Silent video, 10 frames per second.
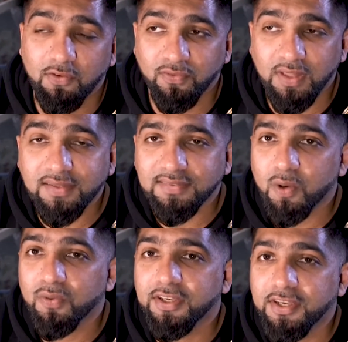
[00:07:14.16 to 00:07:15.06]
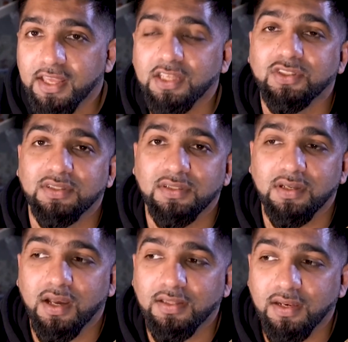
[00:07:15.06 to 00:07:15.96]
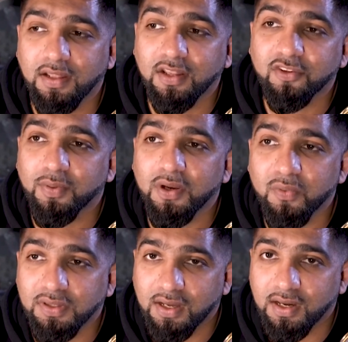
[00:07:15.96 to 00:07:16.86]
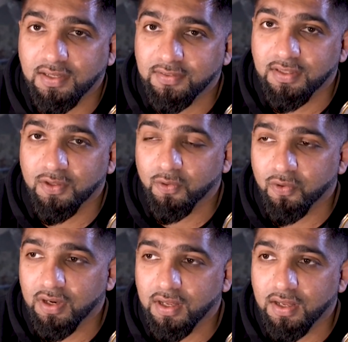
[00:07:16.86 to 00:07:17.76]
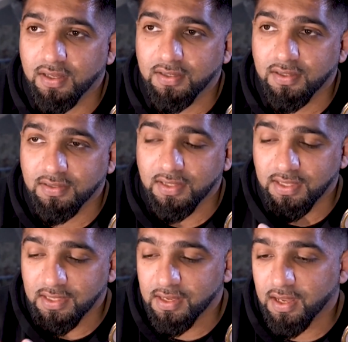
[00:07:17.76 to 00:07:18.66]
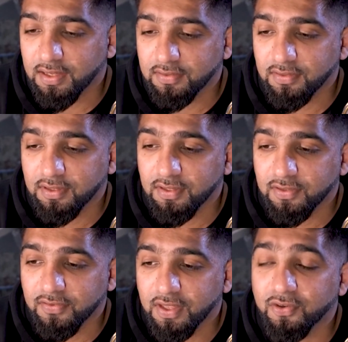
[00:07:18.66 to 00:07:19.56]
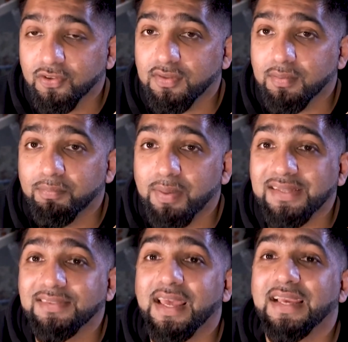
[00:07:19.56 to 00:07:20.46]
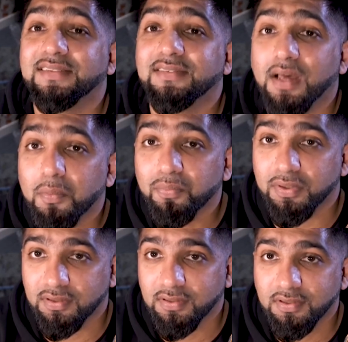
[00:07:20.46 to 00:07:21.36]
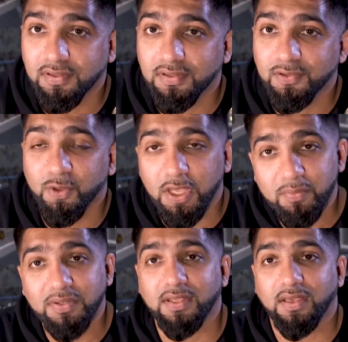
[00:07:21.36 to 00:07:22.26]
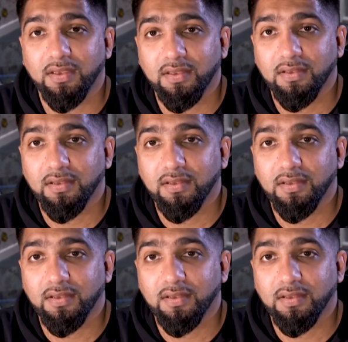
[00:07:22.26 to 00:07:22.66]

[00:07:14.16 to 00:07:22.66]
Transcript: If that's our nature, and then Allah subhanahu wa ta'ala says in the Quran that he has sent us the best example to imitate.